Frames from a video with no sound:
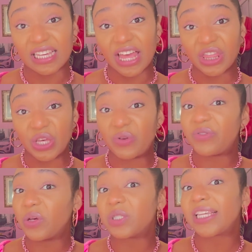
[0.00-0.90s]
again though,
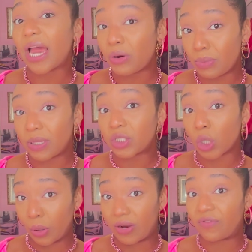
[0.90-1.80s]
feel terribly
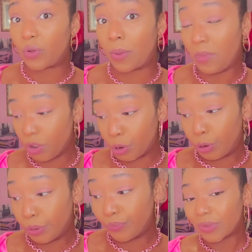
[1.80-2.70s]
sorry for the
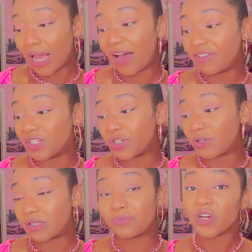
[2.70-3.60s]
model having
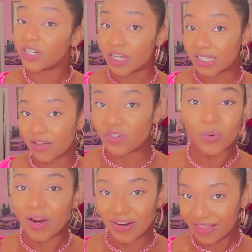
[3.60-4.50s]
to subject herself
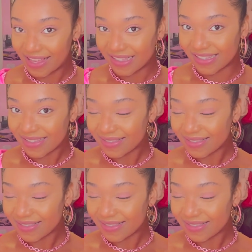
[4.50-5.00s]
to wearing this,